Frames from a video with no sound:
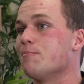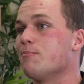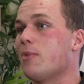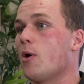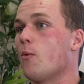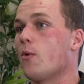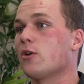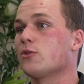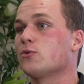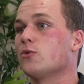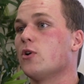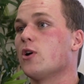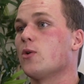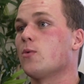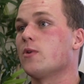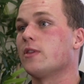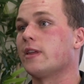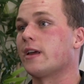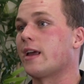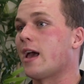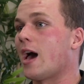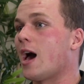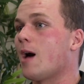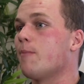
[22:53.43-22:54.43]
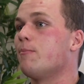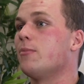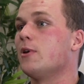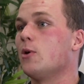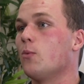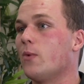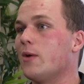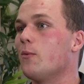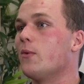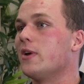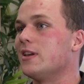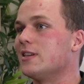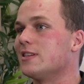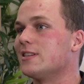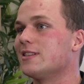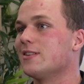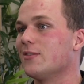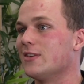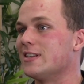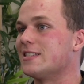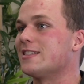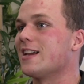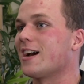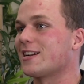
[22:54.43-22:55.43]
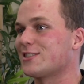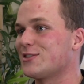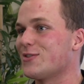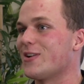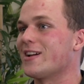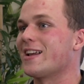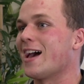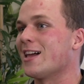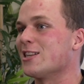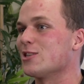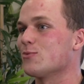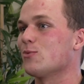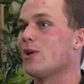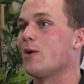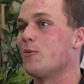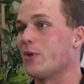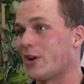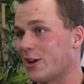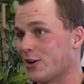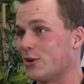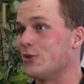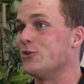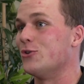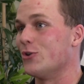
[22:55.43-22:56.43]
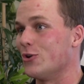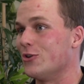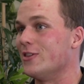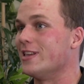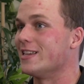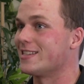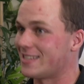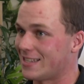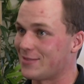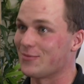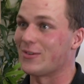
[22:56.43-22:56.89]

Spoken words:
but when I was working with Agapi, we stuck to our guns of like, we're going to do this.